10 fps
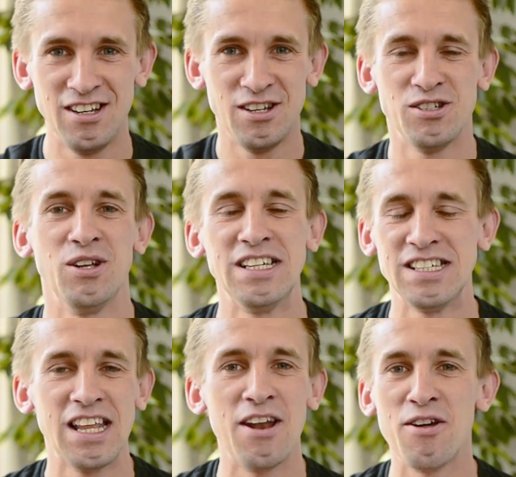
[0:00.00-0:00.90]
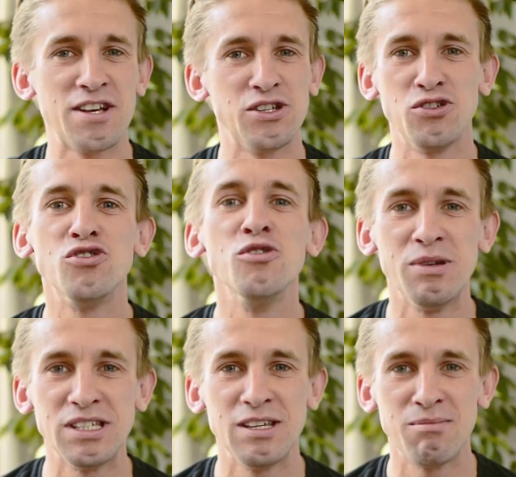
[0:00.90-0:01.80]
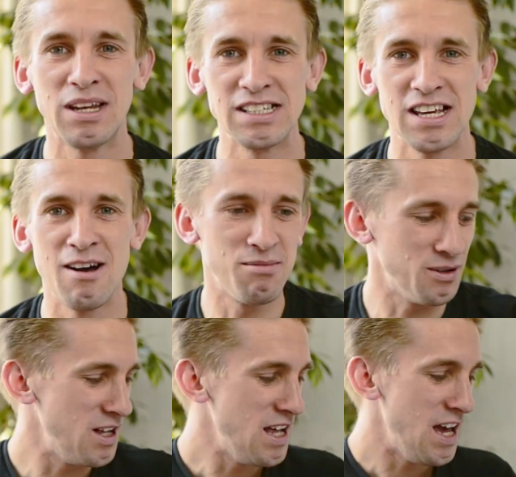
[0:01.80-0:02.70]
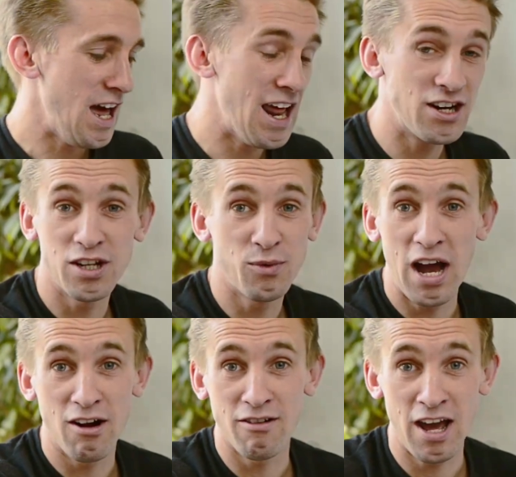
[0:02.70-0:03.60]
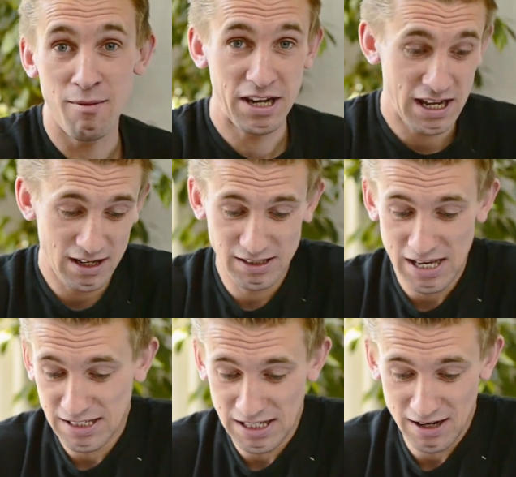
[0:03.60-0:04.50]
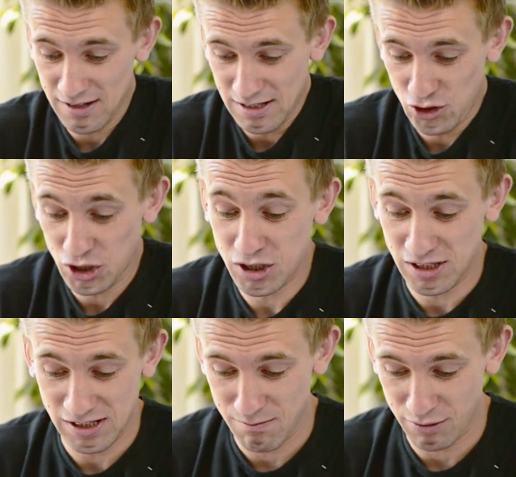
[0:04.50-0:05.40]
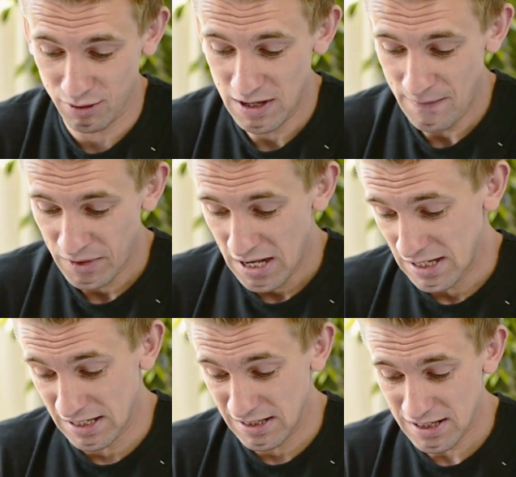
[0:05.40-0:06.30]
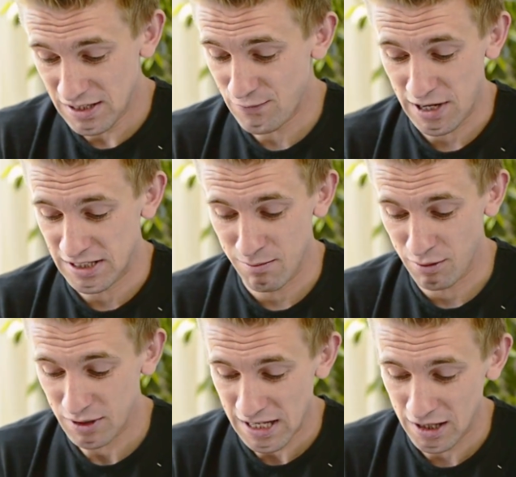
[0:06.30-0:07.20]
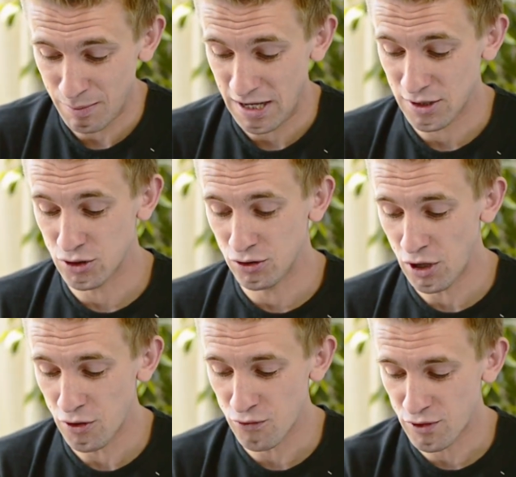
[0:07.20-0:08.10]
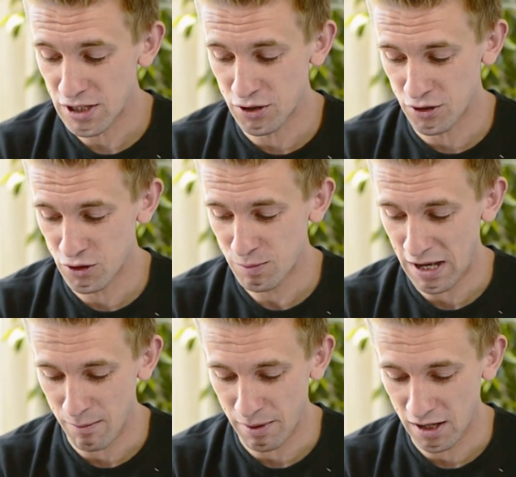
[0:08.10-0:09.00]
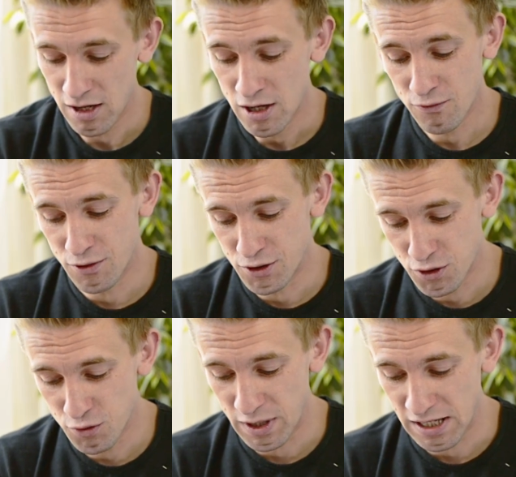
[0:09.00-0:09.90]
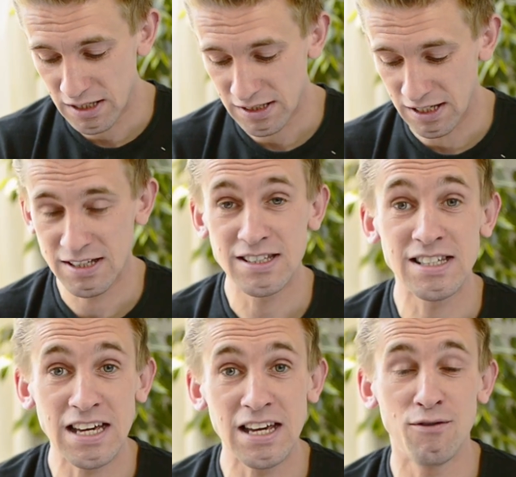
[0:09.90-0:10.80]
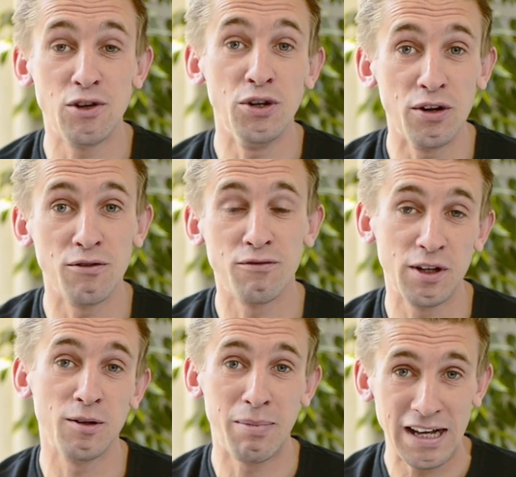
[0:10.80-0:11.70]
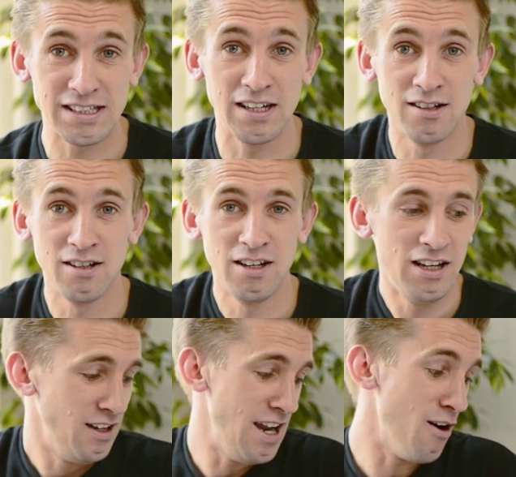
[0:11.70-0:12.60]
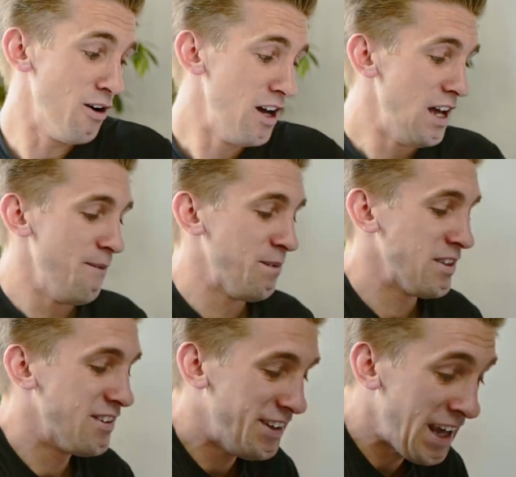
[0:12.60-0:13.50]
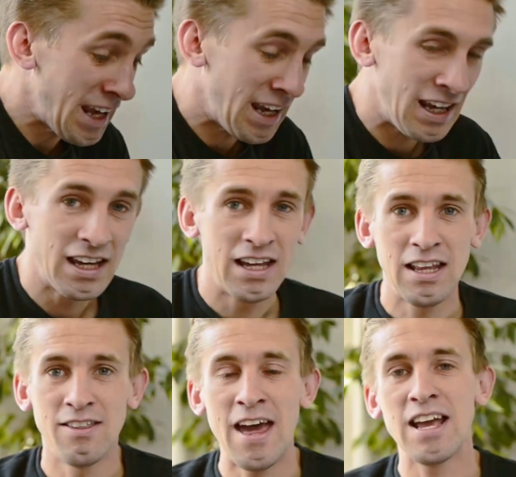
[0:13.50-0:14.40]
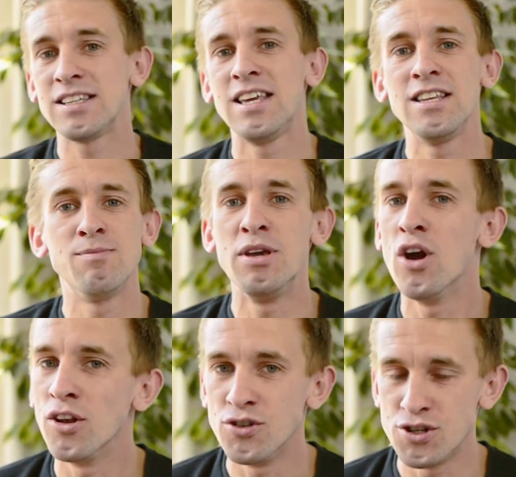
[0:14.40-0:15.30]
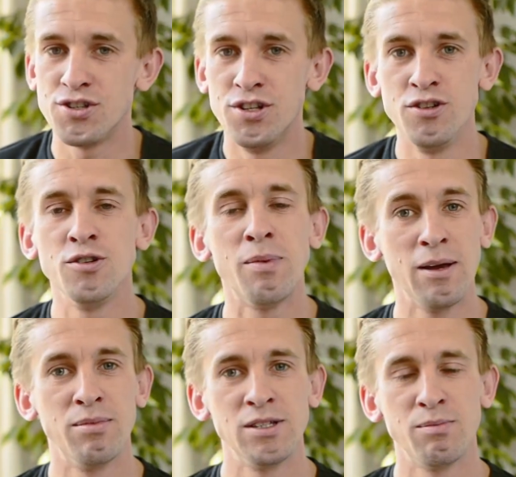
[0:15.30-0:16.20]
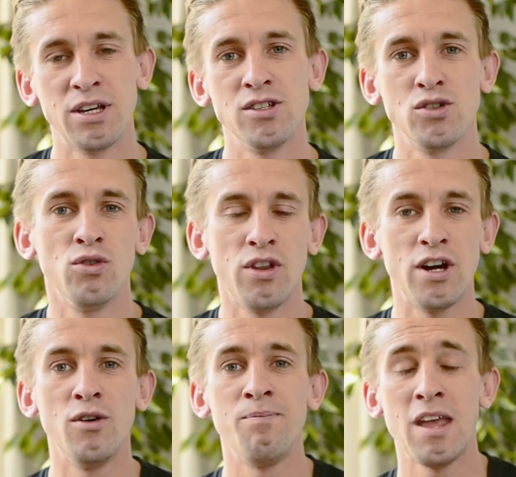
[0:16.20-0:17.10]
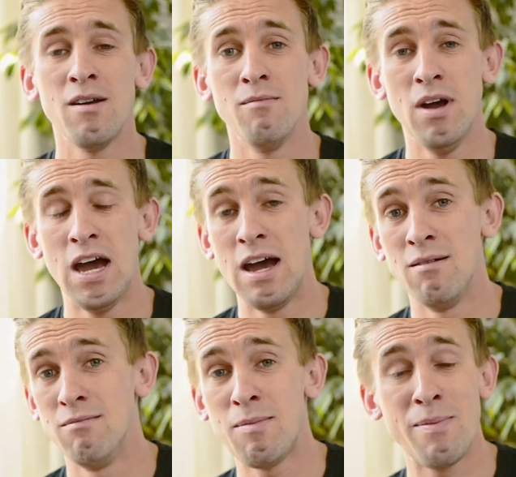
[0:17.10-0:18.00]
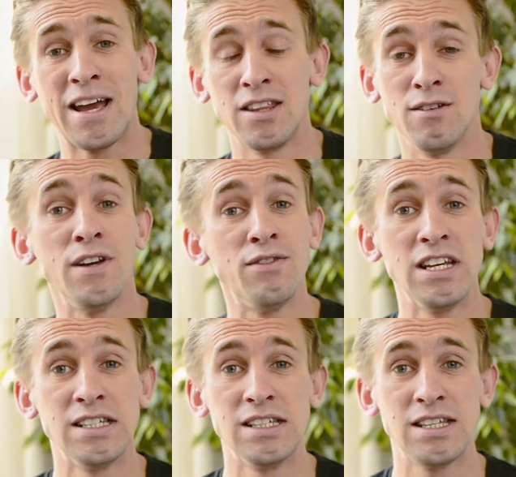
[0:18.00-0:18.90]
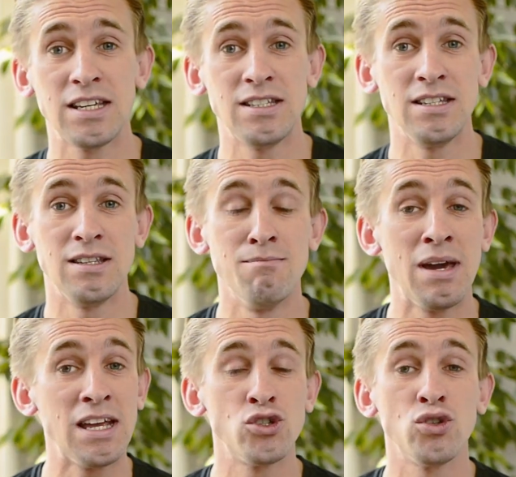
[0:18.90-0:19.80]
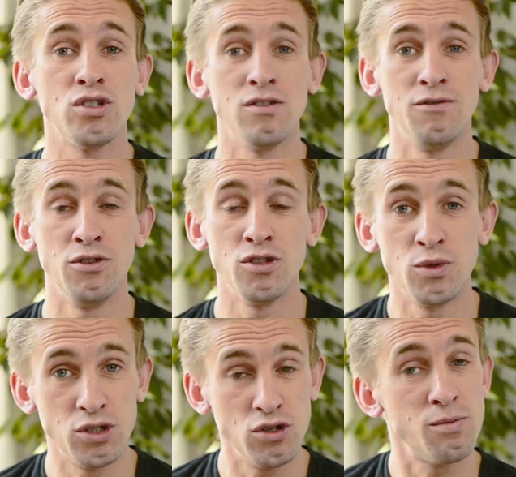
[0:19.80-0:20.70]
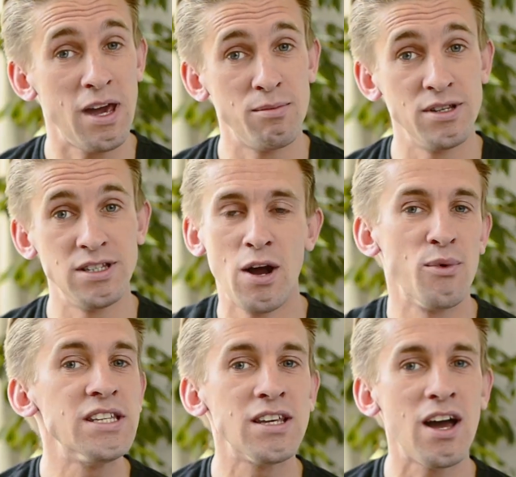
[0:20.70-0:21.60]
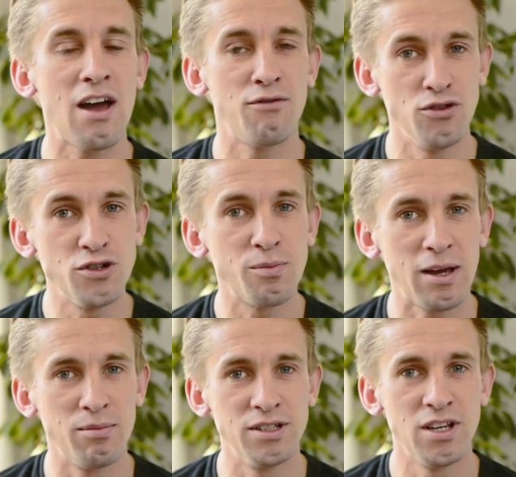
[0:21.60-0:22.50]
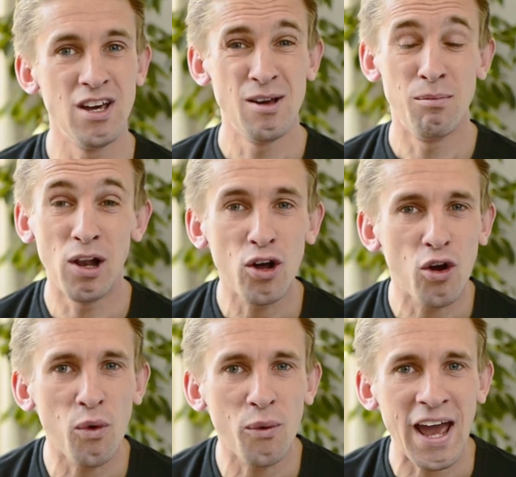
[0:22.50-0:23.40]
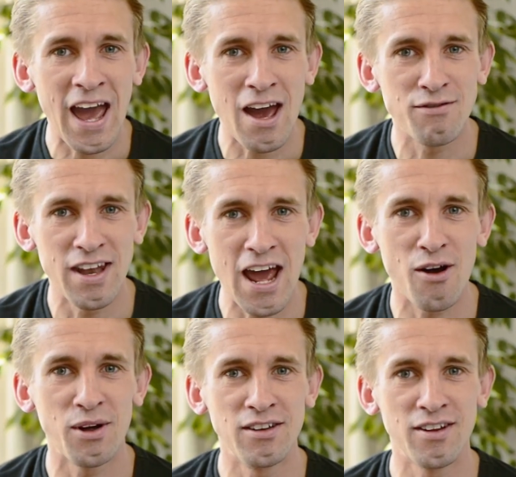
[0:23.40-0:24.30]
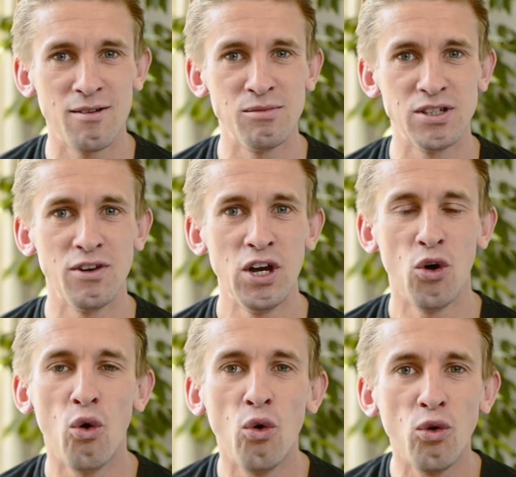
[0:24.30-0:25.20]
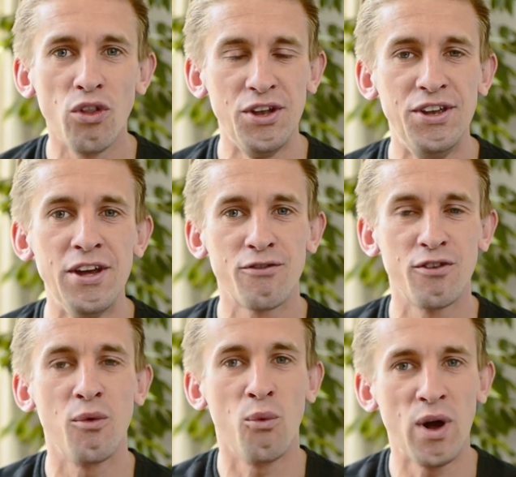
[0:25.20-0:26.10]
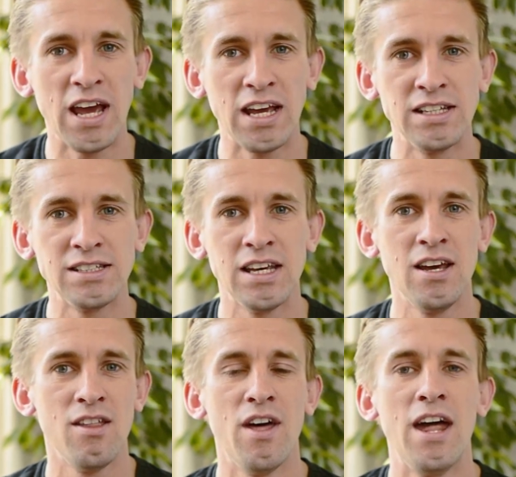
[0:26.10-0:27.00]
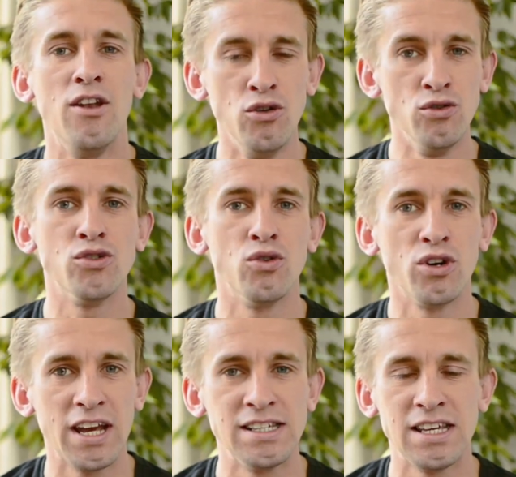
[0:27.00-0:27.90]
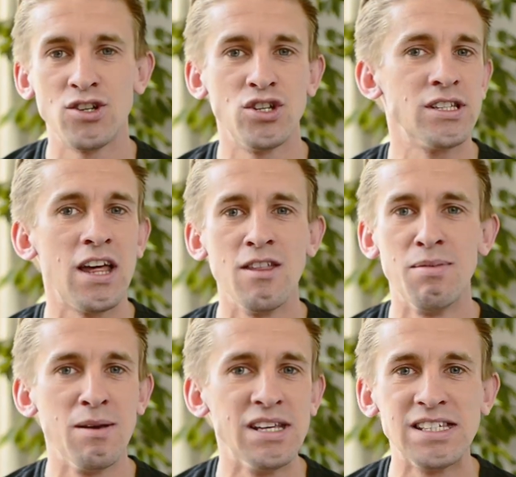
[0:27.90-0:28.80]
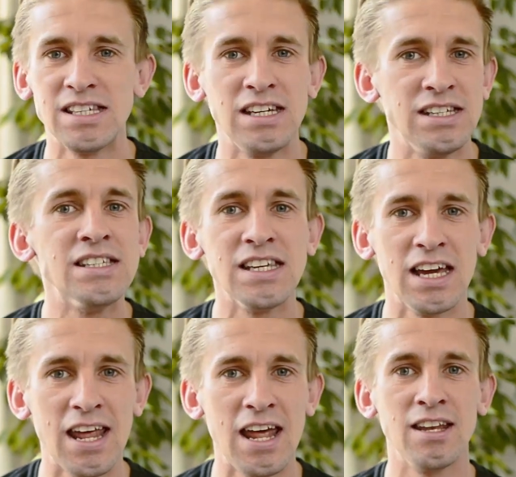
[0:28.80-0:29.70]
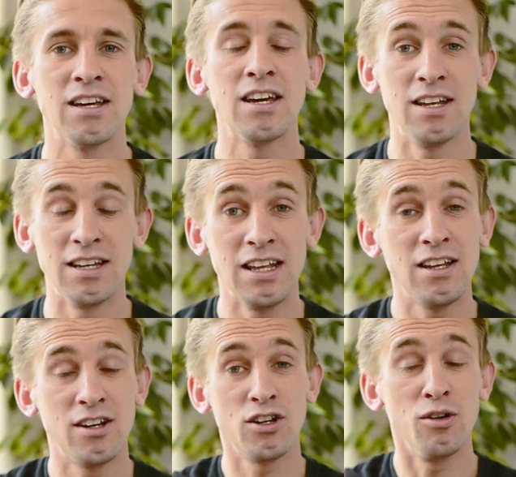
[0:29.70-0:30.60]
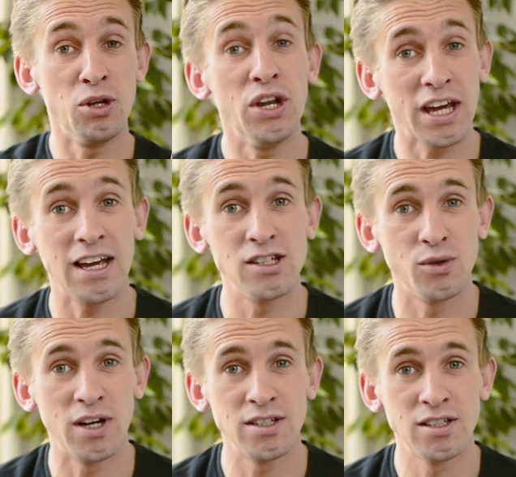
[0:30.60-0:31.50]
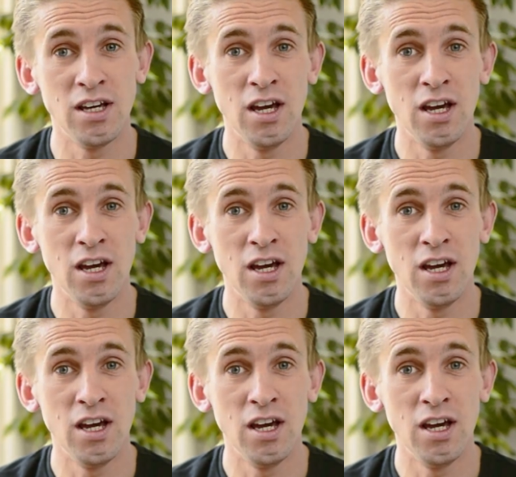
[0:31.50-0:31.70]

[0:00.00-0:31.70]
So listen, I know that's a super simple example, and actually what L. Ron Hubbard says here is just as simple. He says, this is very simple. Tell the person, don't read the newspaper for 2 weeks and see if you don't feel better. Now, today, that extends beyond just the newspapers, because although maybe back in the 50s and 60s, the main source of news was newspapers. Now we still have newspapers, but look at what we have now in terms of all the different ways that news organizations like the BBC, CNN can communicate to us.